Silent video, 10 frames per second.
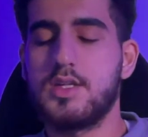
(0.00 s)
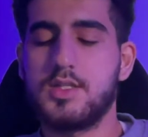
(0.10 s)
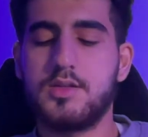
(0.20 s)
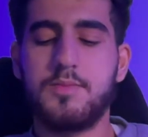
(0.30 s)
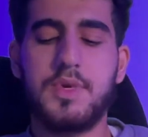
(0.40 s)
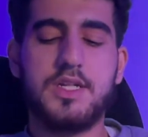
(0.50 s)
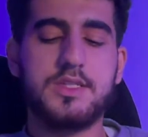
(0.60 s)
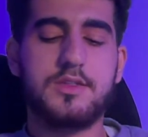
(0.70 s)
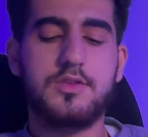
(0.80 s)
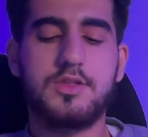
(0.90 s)
The
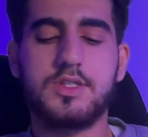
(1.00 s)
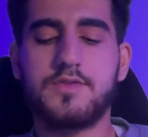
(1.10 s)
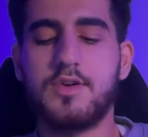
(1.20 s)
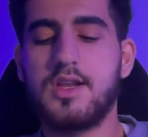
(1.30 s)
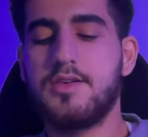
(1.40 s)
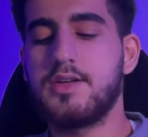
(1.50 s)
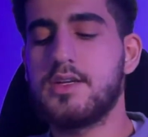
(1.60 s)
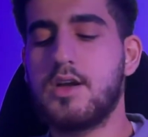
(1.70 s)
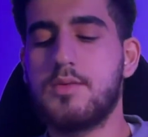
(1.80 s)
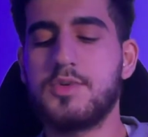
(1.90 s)
best source for
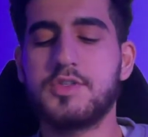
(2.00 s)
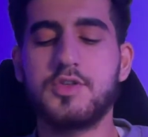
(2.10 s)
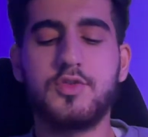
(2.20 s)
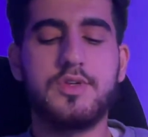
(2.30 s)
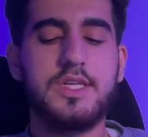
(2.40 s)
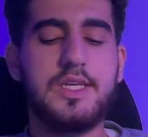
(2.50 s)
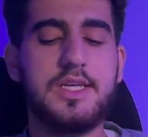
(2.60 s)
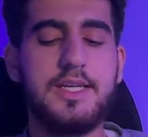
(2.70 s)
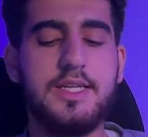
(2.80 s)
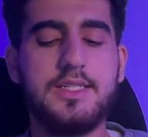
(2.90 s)
learning number
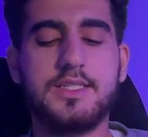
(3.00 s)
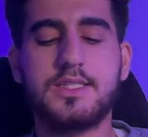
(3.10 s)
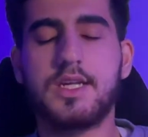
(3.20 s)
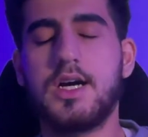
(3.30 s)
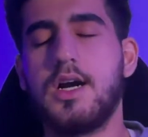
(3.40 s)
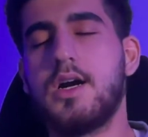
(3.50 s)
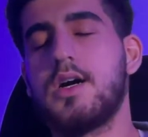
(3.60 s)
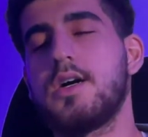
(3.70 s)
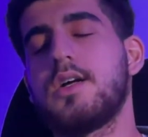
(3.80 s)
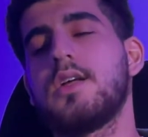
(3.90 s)
theory is
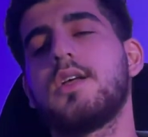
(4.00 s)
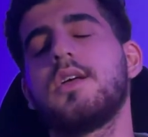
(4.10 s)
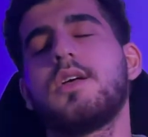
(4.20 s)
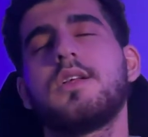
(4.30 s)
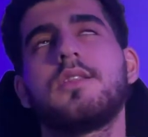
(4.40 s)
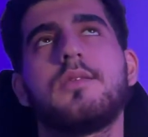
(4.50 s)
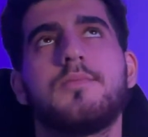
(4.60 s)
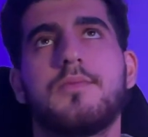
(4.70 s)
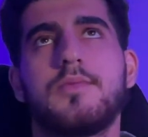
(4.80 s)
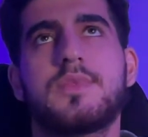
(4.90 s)
the
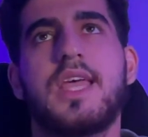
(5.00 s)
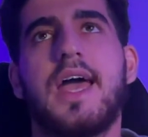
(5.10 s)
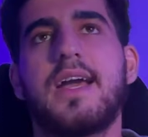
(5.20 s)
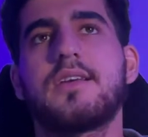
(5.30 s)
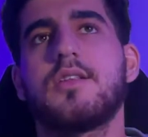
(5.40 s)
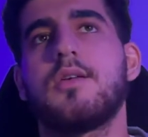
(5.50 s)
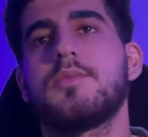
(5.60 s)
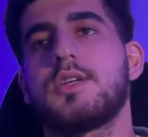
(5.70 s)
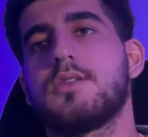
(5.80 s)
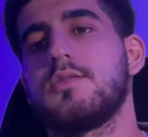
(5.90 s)
tag
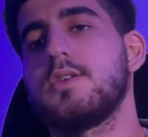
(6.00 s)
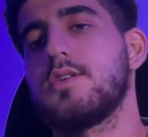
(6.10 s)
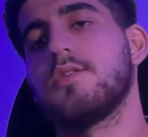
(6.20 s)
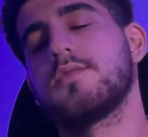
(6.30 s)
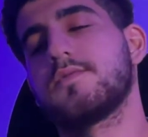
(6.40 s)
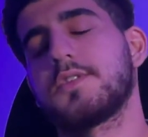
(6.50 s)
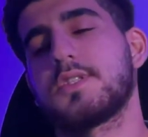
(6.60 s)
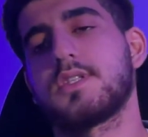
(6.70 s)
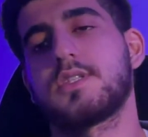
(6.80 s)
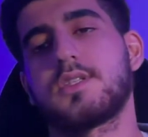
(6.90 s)
number theory in
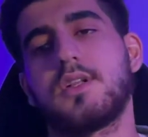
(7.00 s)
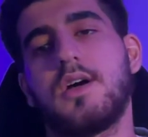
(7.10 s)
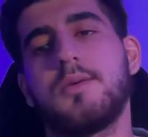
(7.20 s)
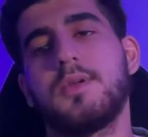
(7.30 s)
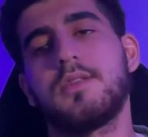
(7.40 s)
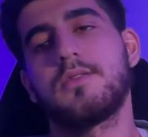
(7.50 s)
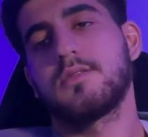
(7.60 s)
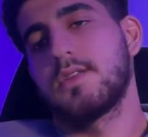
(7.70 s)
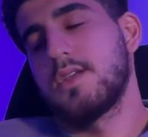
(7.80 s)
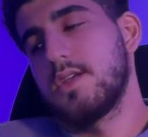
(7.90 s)
Codeforces. I mean,
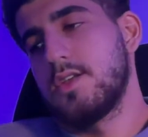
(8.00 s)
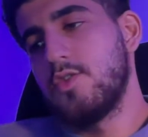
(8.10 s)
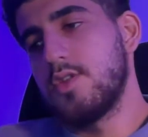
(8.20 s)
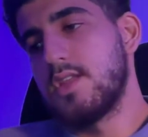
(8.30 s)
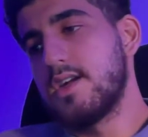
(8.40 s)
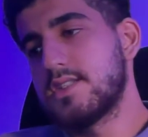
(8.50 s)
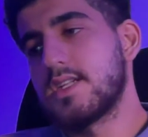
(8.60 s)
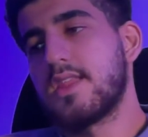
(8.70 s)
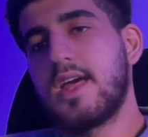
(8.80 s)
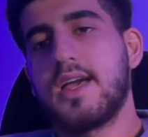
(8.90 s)
there's
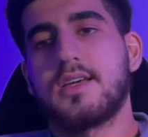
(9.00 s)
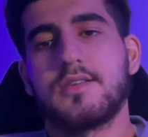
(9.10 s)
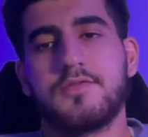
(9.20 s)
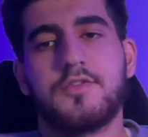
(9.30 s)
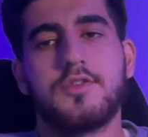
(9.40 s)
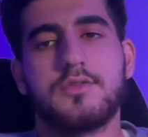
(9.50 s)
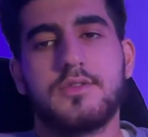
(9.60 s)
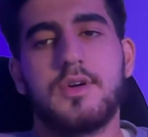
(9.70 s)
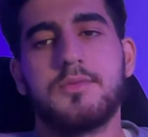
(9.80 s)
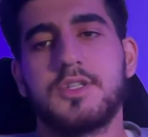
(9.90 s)
a tag for
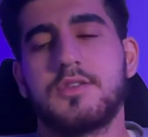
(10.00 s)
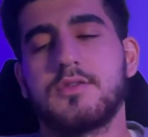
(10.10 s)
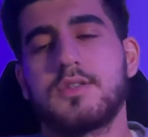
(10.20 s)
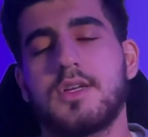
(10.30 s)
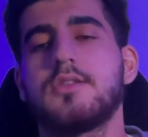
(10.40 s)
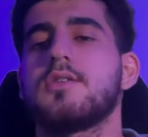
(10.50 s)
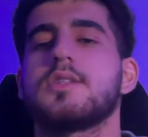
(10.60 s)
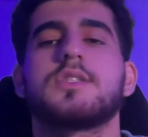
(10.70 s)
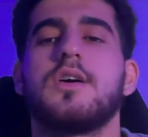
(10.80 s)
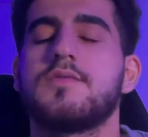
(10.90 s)
number theory, and you
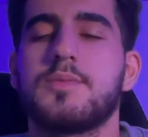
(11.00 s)
can solve the